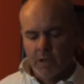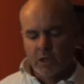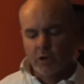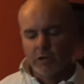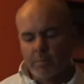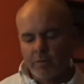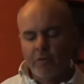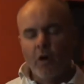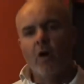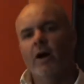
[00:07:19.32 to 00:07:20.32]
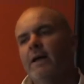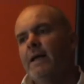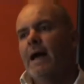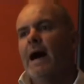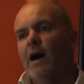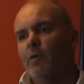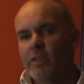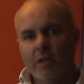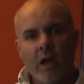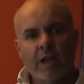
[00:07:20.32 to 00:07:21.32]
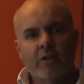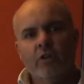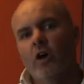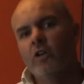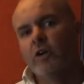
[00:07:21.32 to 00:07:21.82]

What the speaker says: Cool, number four. Whether you like it or not,